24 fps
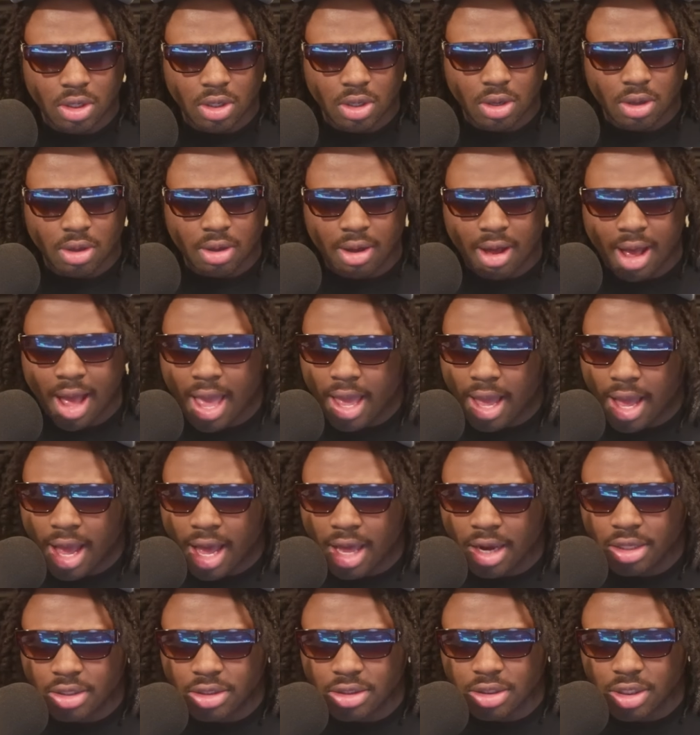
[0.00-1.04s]
I
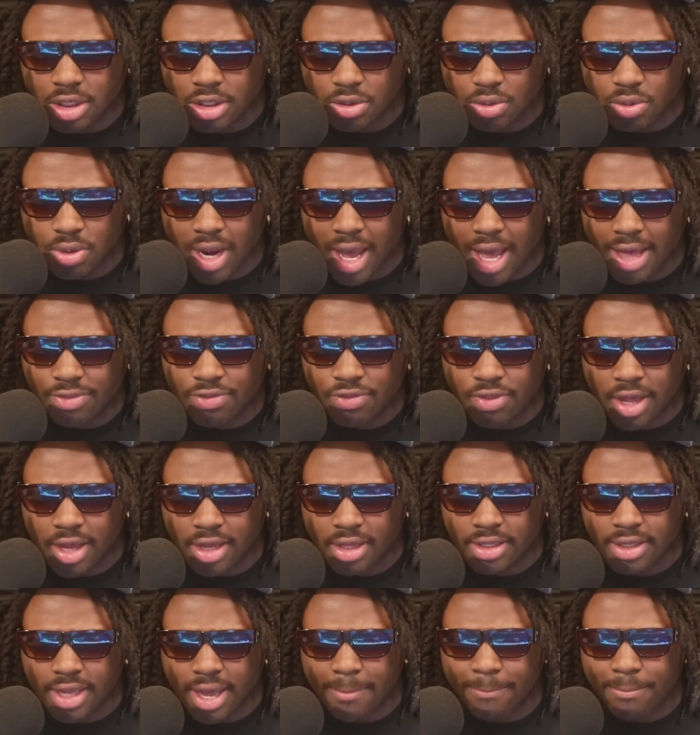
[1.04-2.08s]
honestly do not think
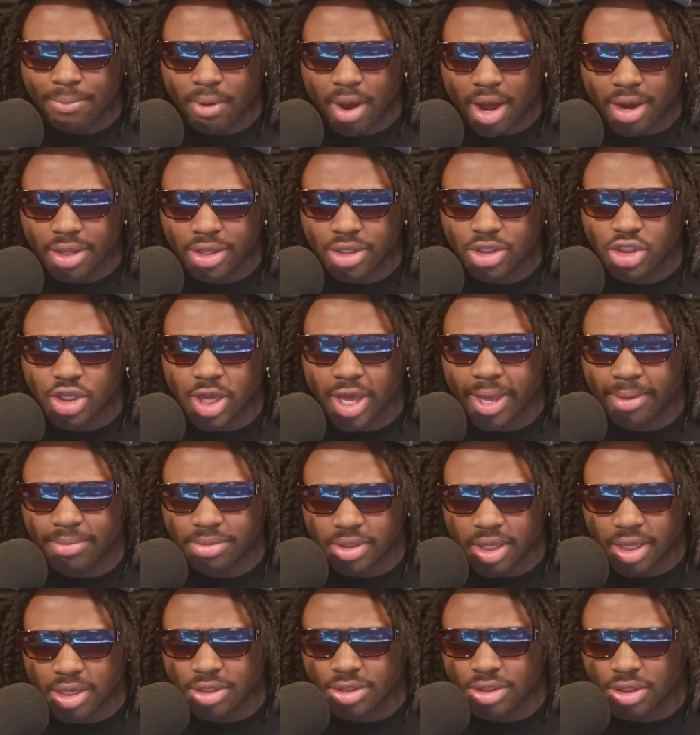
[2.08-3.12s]
that Bronny James,
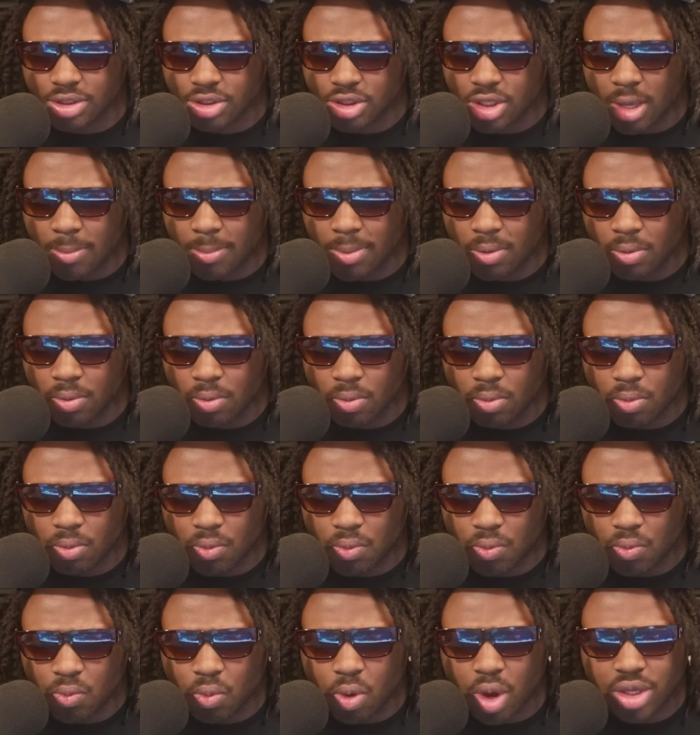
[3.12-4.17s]
ladies and gentlemen,
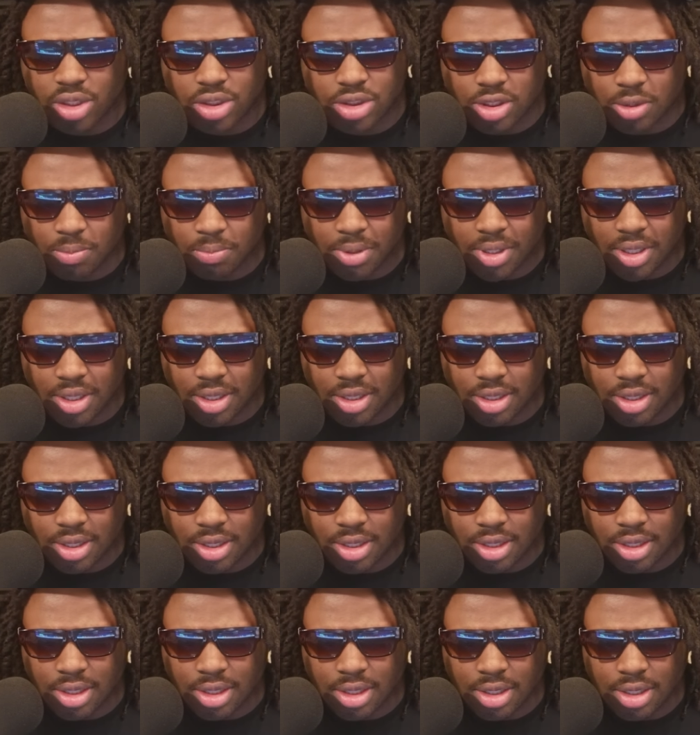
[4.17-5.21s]
wants to be
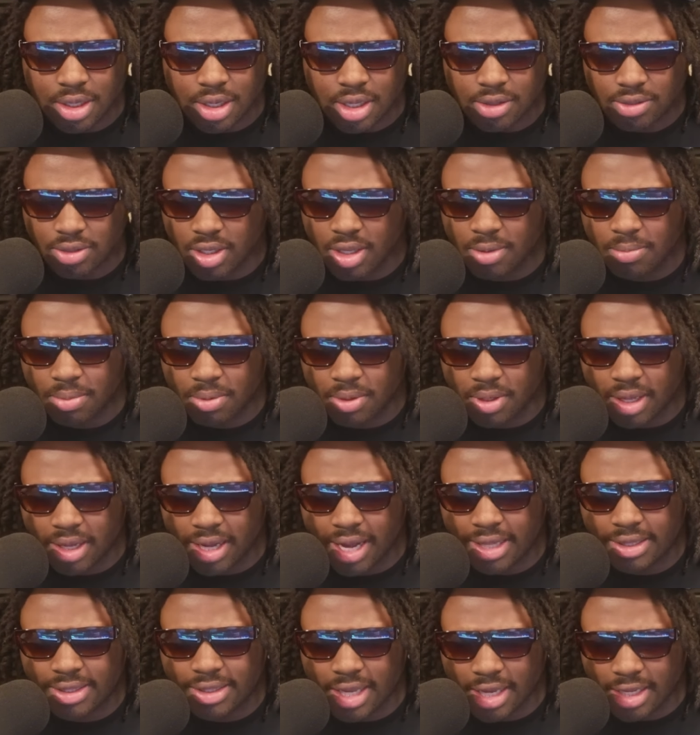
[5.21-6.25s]
in the NBA. I
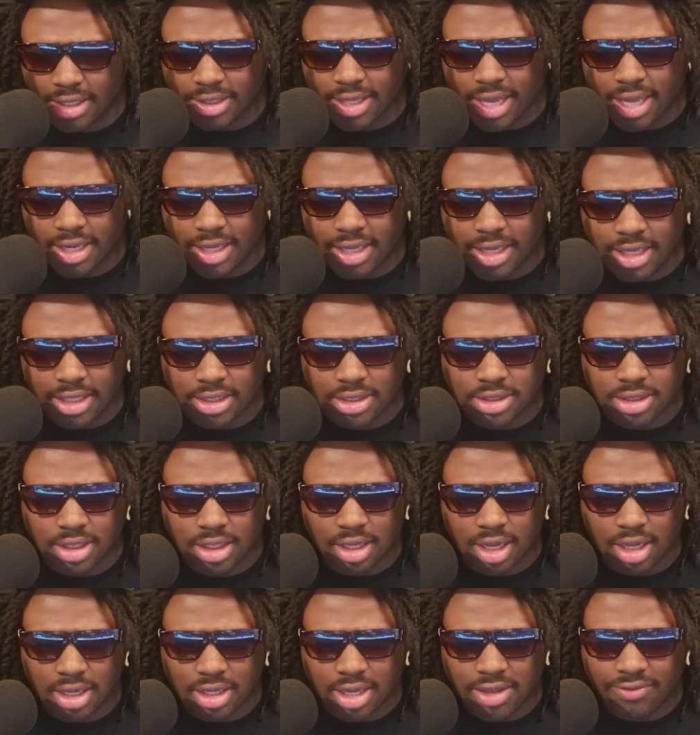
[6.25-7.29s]
think that he's
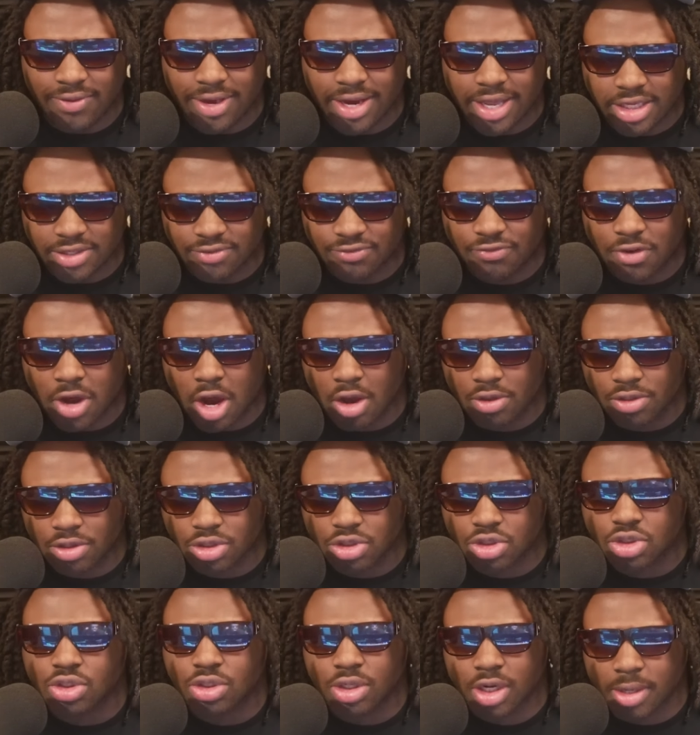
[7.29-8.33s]
living his father's
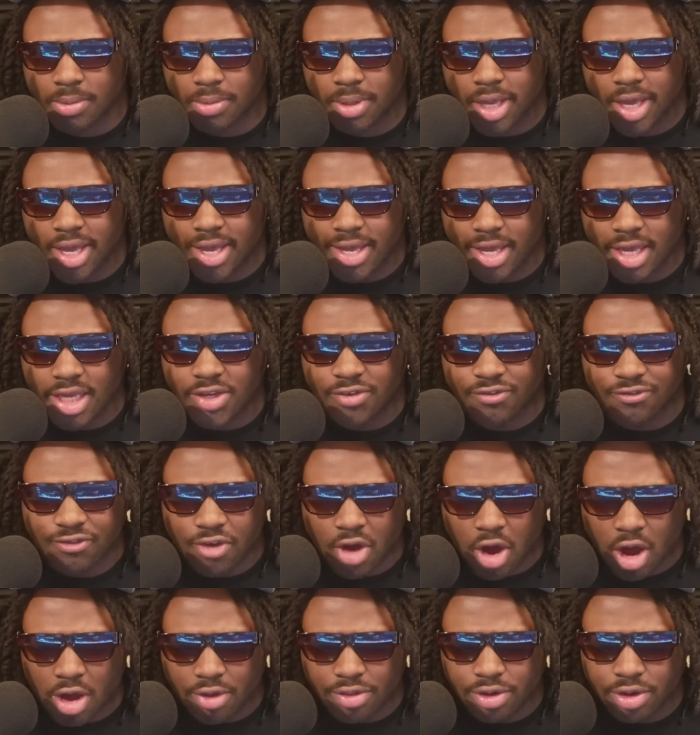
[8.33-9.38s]
dream. His
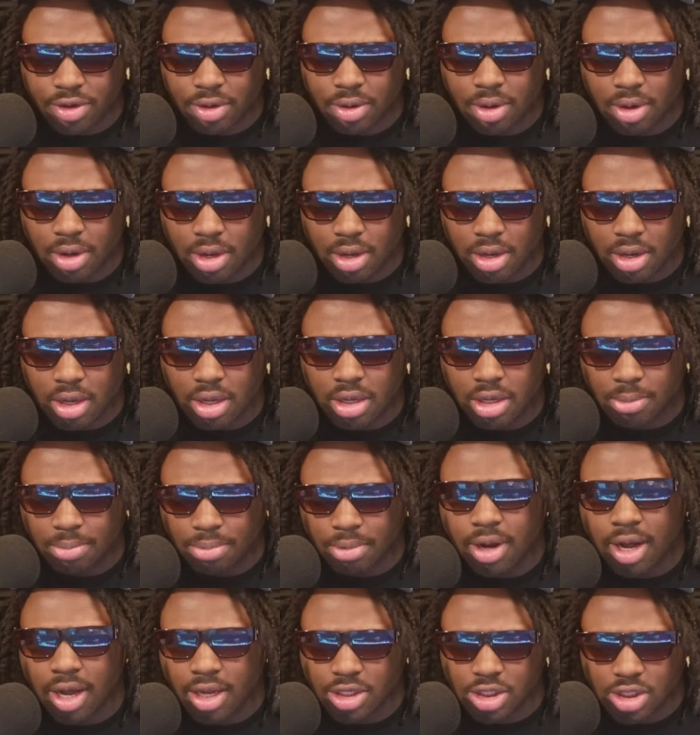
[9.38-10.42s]
father,
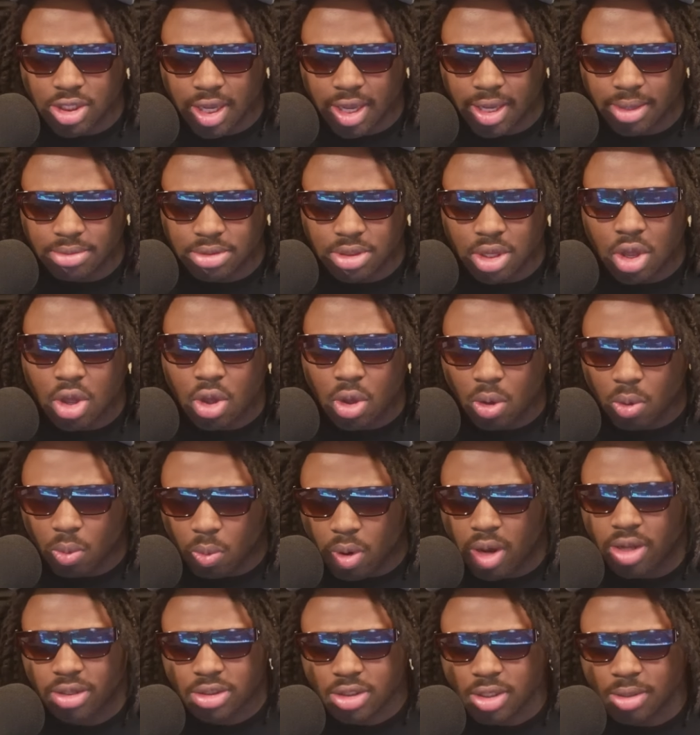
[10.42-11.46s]
LeBron James,
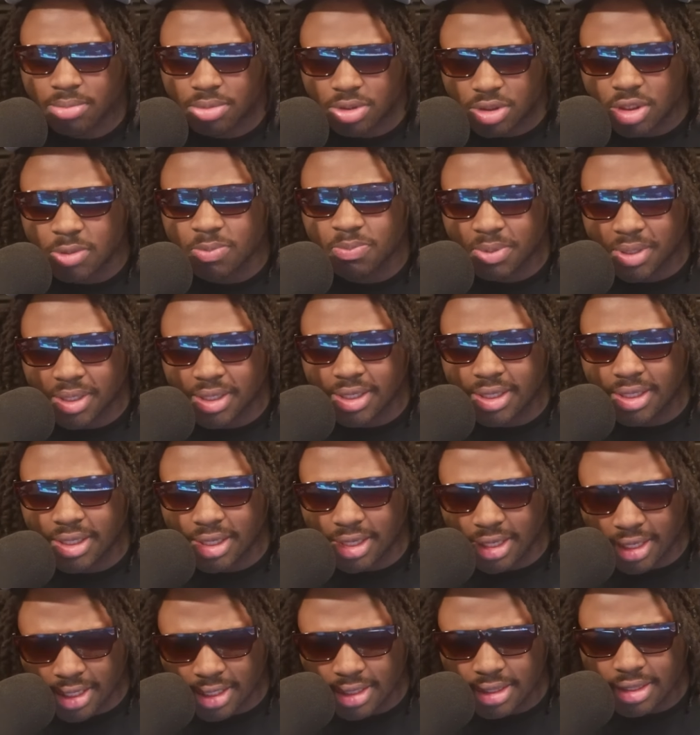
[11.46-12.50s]
wants him to be
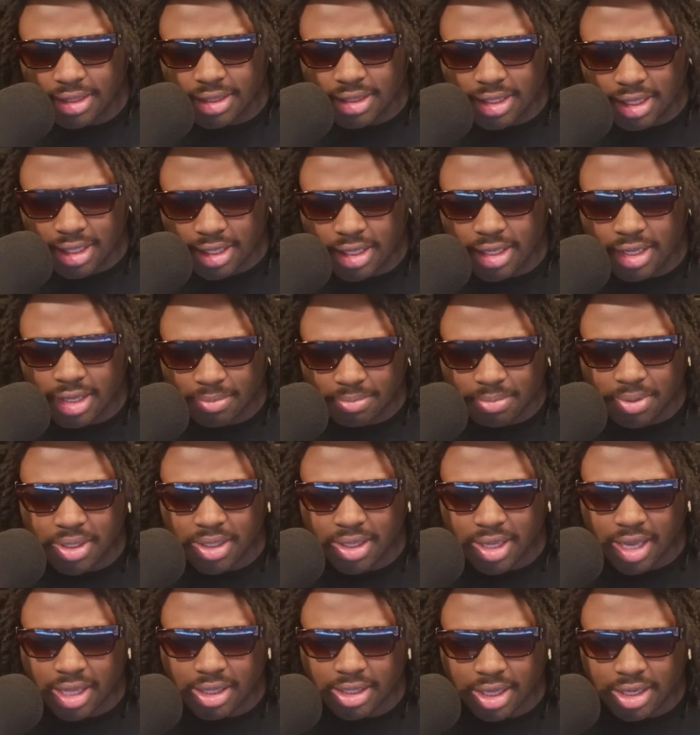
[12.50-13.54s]
in the
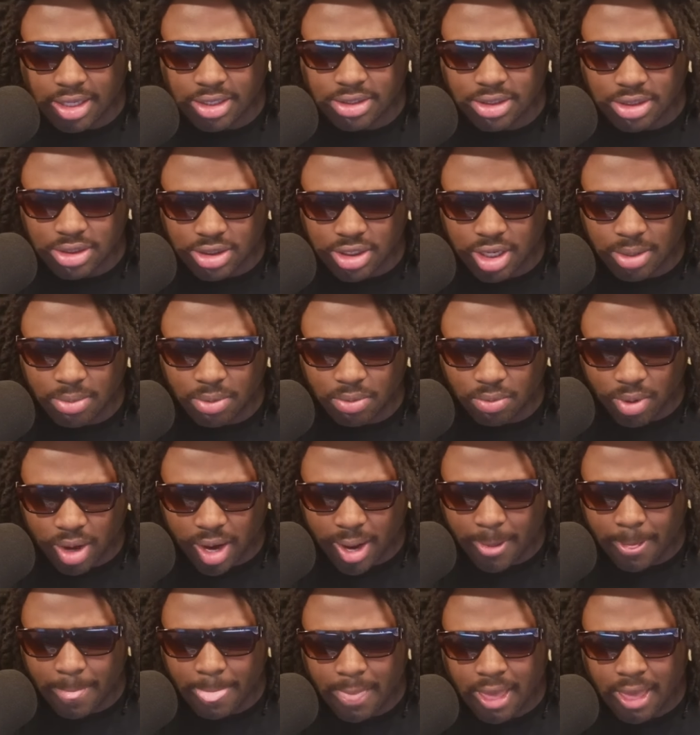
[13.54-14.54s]
NBA, ladies and gentlemen, right?